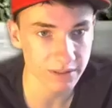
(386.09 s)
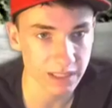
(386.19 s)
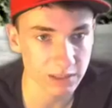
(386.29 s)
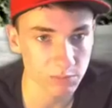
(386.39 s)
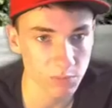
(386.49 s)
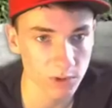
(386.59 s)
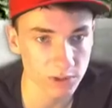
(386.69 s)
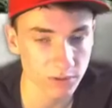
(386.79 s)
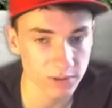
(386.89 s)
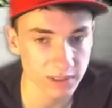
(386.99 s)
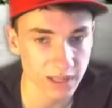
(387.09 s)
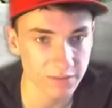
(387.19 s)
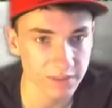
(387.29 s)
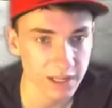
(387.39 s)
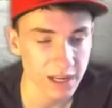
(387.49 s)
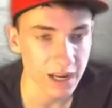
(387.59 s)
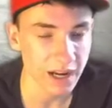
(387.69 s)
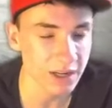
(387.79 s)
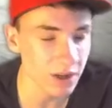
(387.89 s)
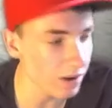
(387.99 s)
getting more towards the left.
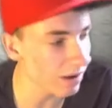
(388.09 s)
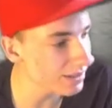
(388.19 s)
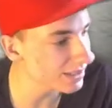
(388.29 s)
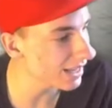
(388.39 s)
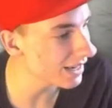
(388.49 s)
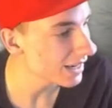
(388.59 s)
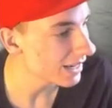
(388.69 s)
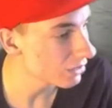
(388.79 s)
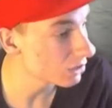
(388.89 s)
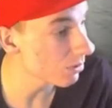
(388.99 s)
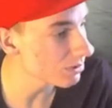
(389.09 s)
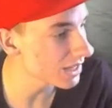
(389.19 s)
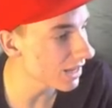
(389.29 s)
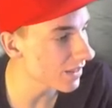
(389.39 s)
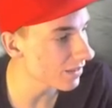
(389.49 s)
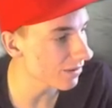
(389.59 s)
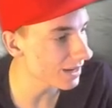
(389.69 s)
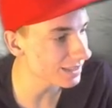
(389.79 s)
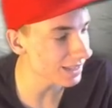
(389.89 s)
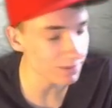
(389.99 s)
And I know how I said he's supposed to end on the
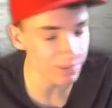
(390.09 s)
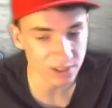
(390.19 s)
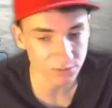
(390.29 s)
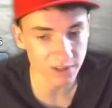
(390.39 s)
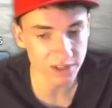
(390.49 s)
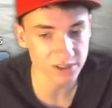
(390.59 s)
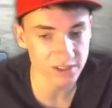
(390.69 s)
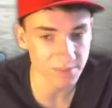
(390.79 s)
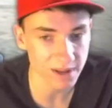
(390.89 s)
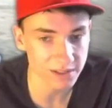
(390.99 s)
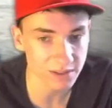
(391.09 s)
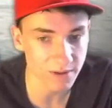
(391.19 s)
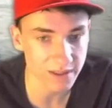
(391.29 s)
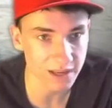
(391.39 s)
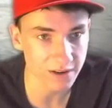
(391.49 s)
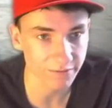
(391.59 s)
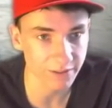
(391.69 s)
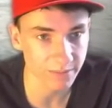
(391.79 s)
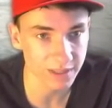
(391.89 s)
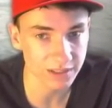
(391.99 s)
right side, but it really just depends the way that you're
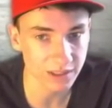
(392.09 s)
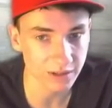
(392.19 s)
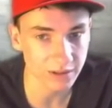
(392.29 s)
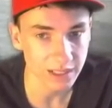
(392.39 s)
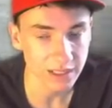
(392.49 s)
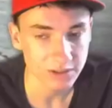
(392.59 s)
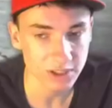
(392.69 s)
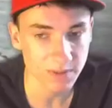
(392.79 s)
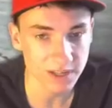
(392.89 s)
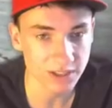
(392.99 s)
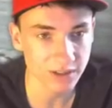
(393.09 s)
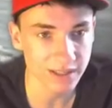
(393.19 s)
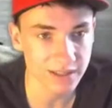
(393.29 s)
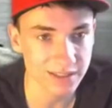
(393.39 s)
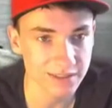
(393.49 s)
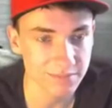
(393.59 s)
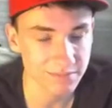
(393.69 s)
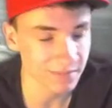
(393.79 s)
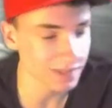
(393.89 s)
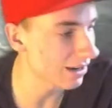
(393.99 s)
filming. So just make sure it's...
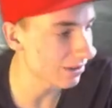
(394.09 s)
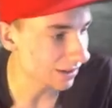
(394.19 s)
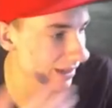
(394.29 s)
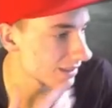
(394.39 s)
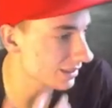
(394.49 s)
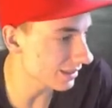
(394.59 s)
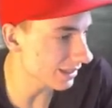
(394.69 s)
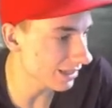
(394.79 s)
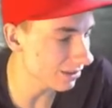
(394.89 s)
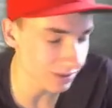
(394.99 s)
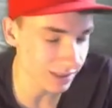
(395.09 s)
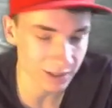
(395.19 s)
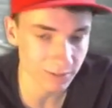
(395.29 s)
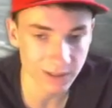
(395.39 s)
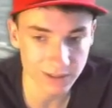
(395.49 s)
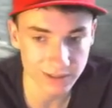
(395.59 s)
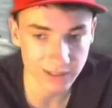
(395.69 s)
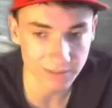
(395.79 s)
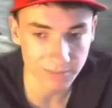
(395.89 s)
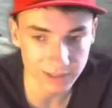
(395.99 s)
I don't know. I guess it kind of goes against what I just
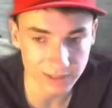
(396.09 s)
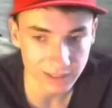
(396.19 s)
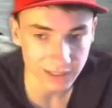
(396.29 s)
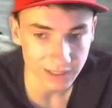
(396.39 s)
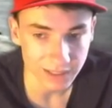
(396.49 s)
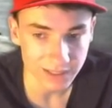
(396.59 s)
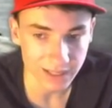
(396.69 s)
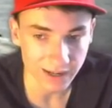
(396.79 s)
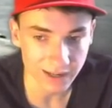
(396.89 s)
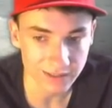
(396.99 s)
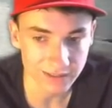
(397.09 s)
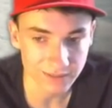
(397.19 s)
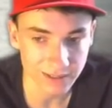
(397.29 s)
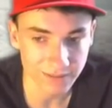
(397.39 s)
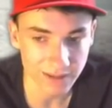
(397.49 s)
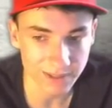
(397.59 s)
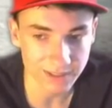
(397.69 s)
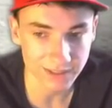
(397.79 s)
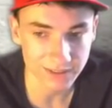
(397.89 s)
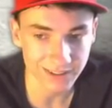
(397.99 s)
said, but yeah, I guess if that makes
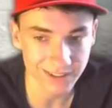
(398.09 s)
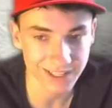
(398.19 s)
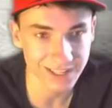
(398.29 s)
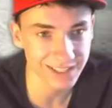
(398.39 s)
sense at all.